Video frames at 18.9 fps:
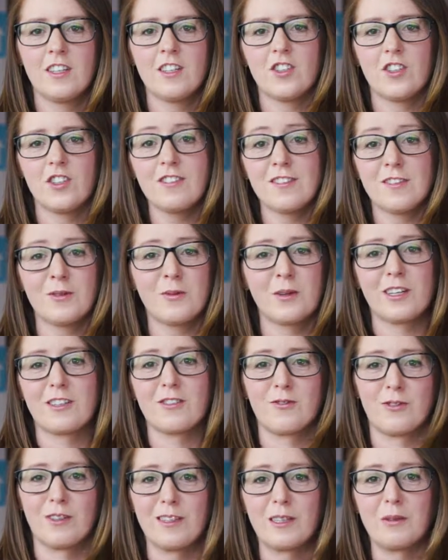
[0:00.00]
Shootsta works
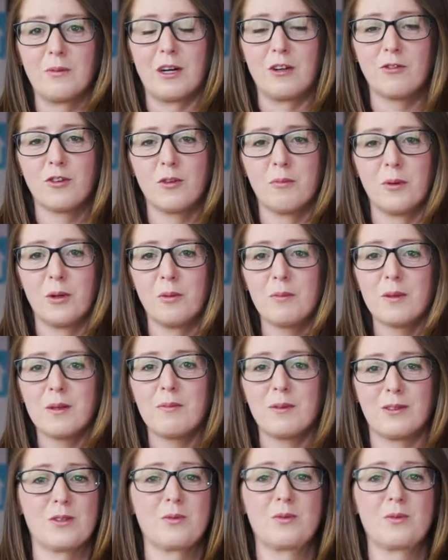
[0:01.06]
really well for Bupa because